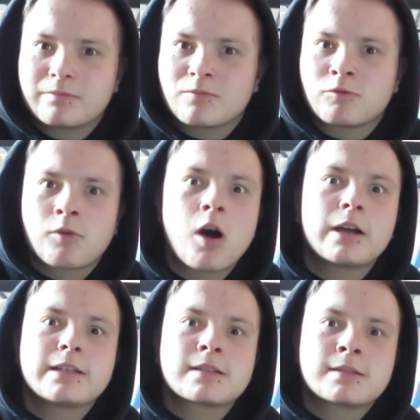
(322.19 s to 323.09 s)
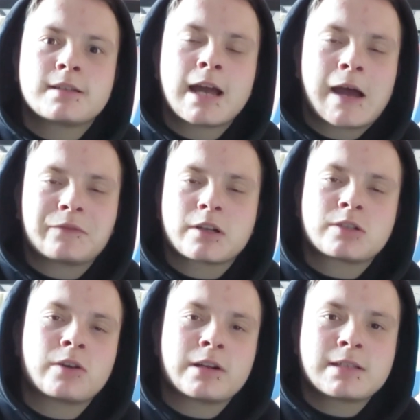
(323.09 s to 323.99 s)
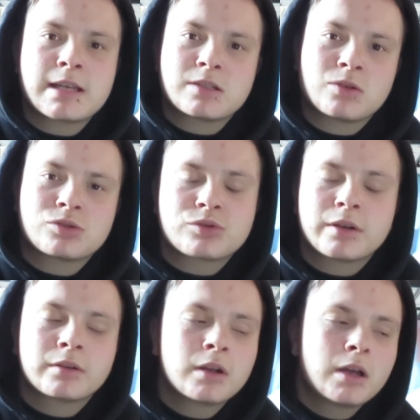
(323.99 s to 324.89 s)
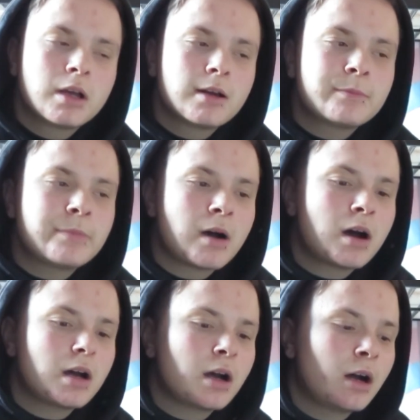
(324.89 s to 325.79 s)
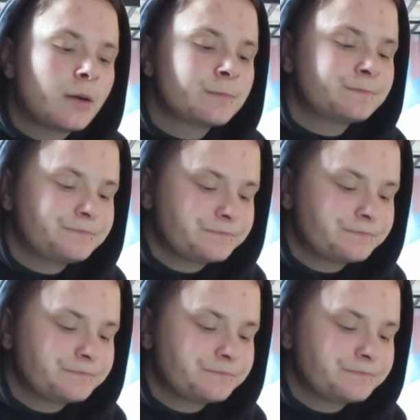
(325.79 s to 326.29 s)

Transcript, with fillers: rised after I started testosterone, but um,